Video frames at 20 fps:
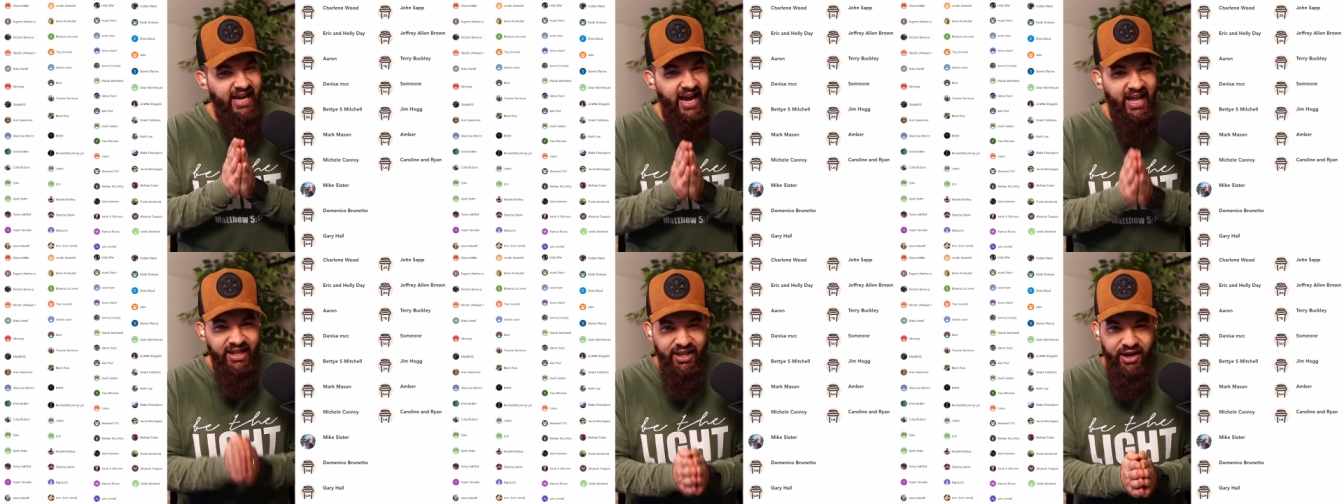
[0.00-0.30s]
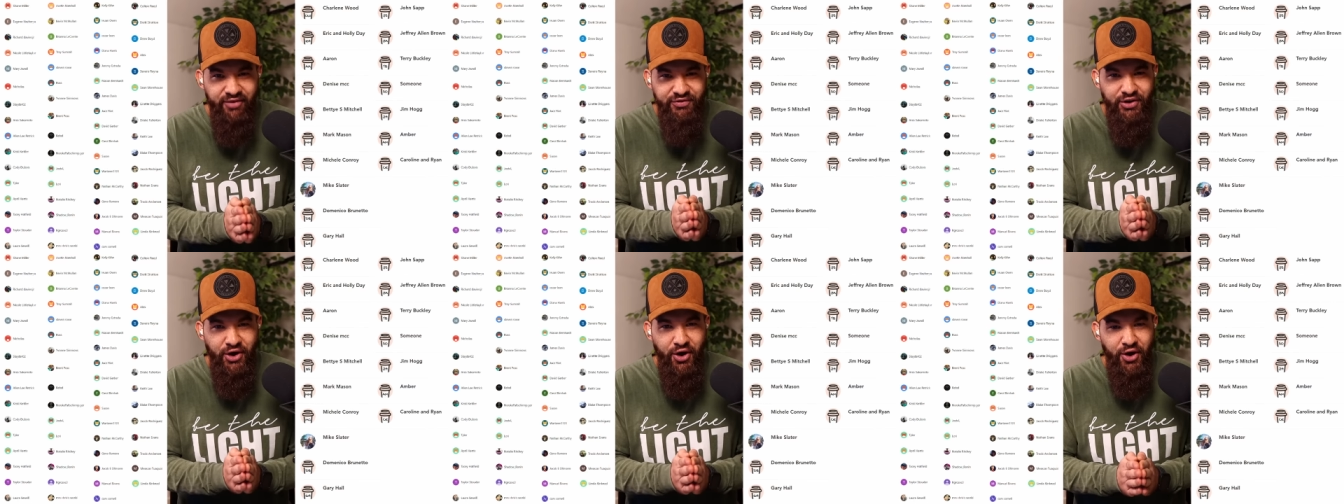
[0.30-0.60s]
I
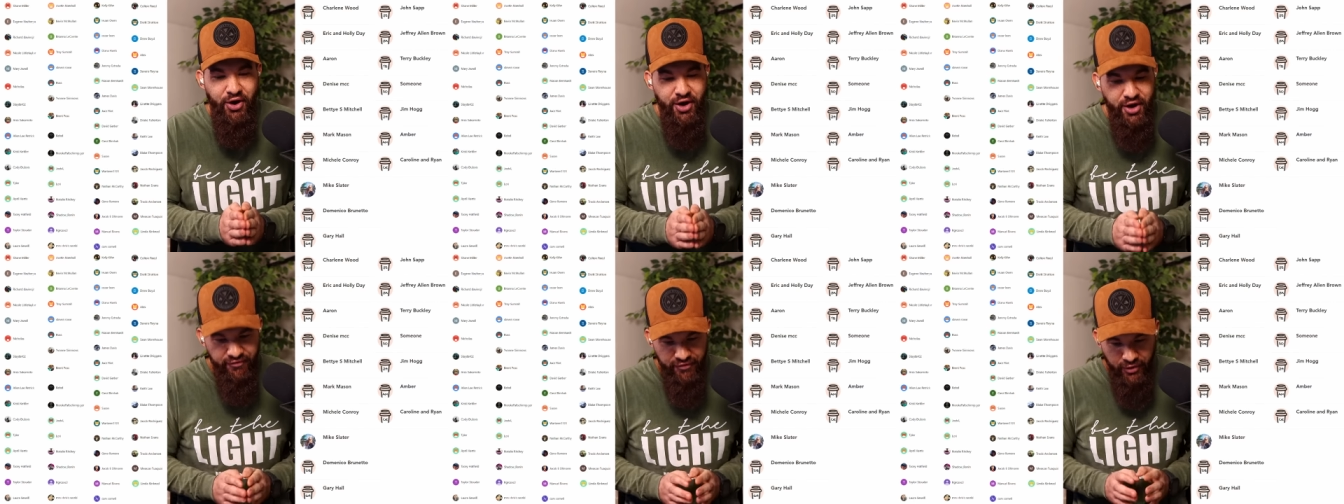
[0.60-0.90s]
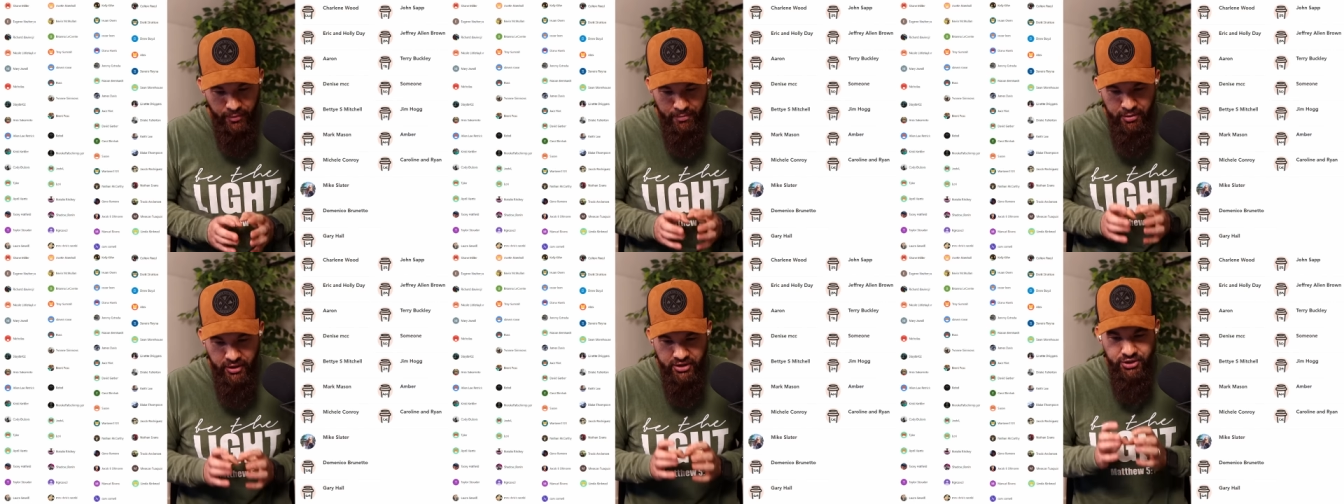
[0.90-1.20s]
love y'all
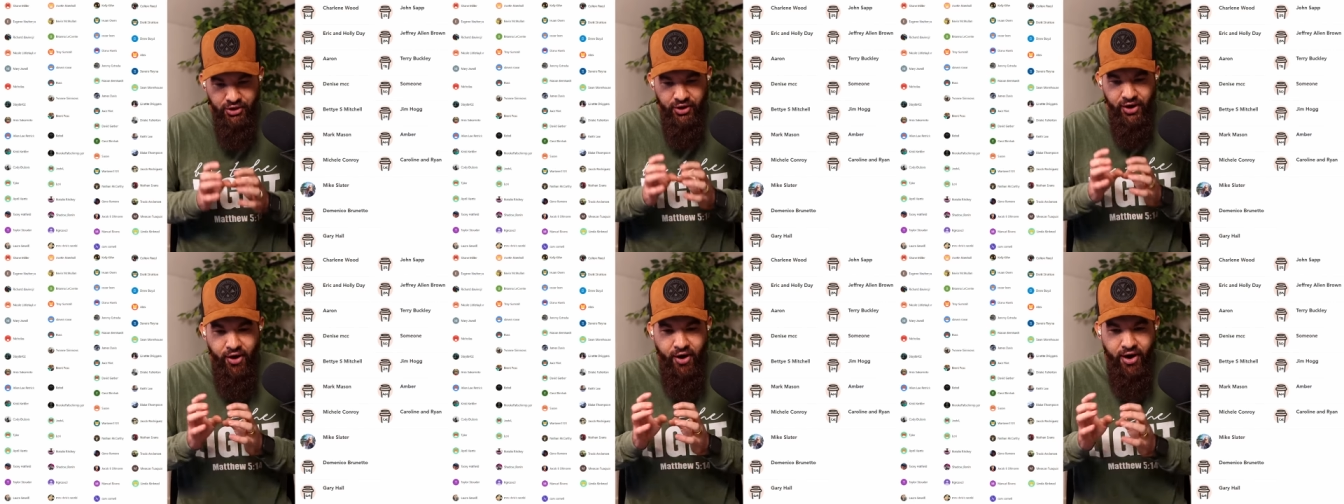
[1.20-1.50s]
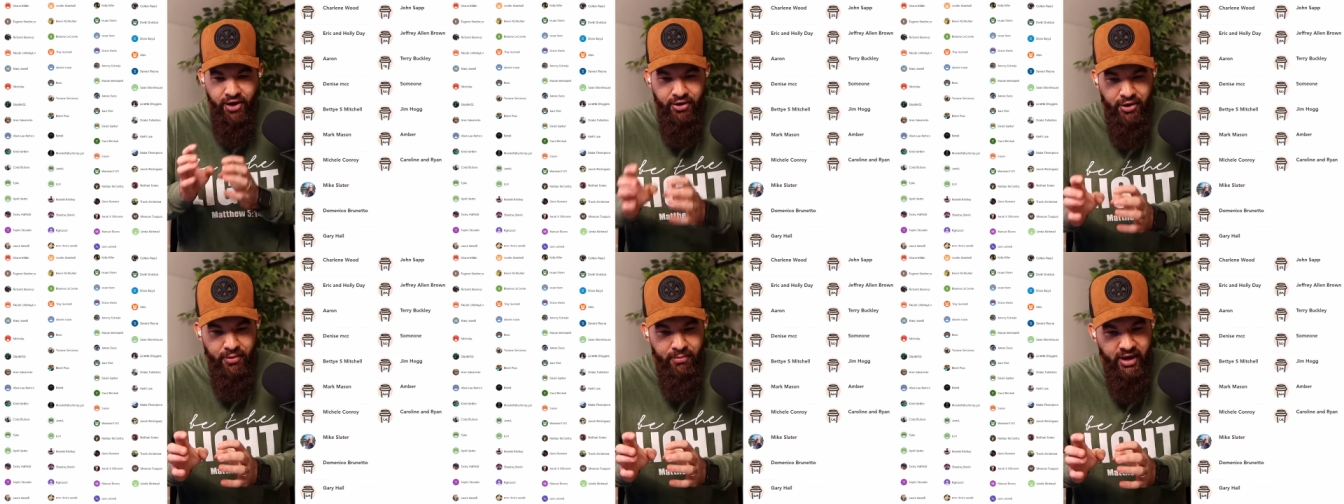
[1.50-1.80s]
for putting your
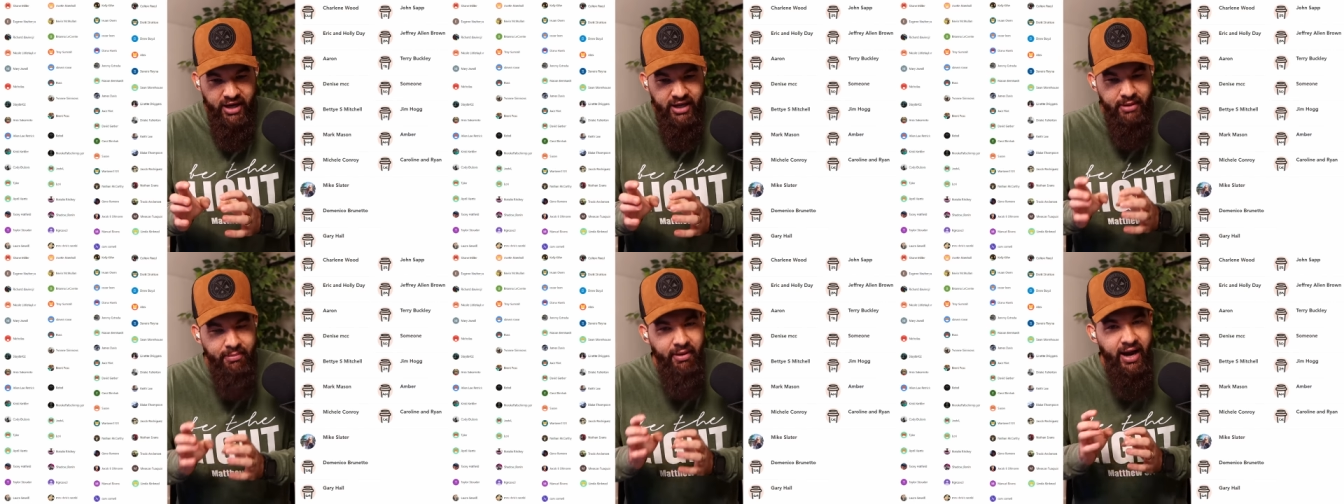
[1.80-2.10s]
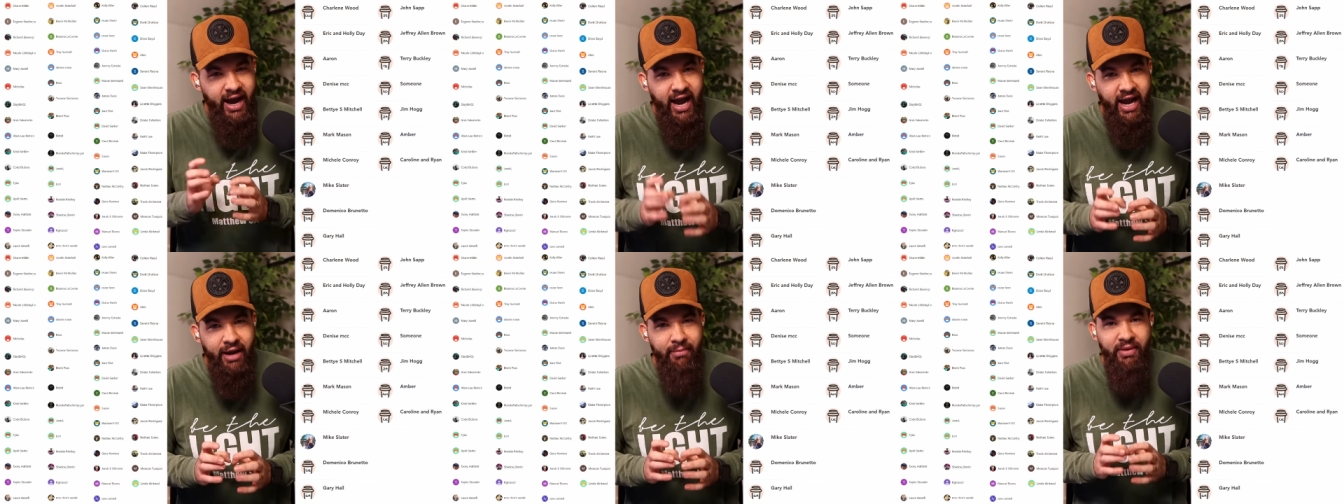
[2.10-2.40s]
hard earned money
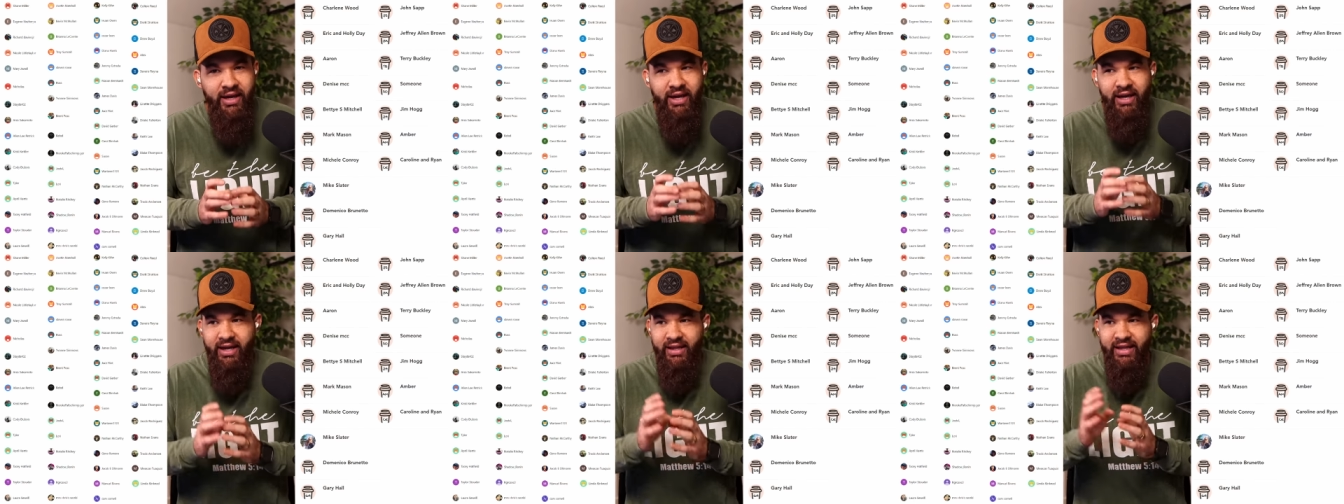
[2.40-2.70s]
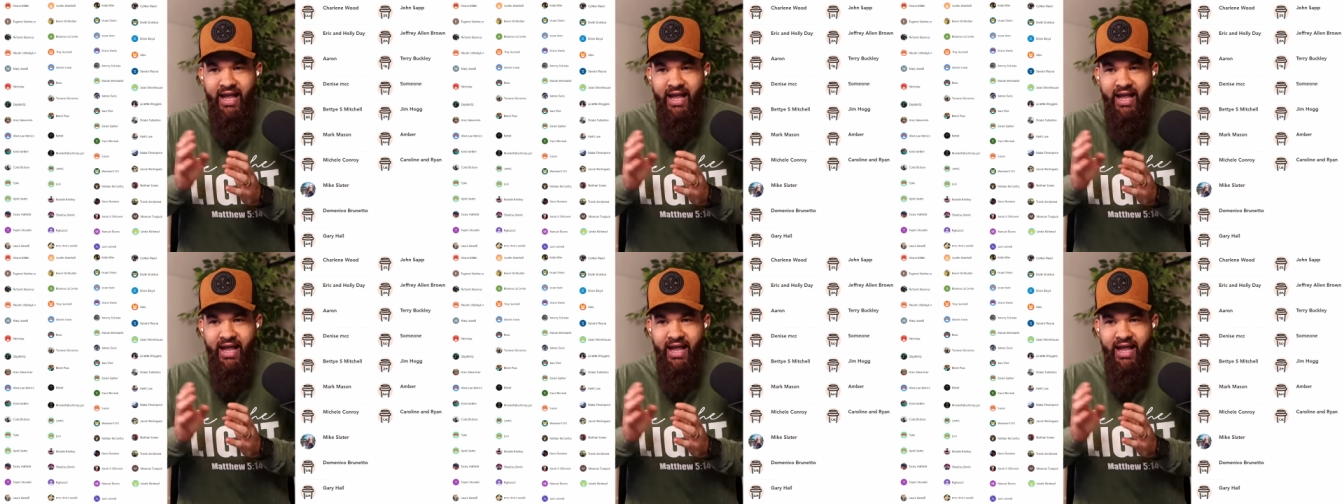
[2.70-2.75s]
behind me,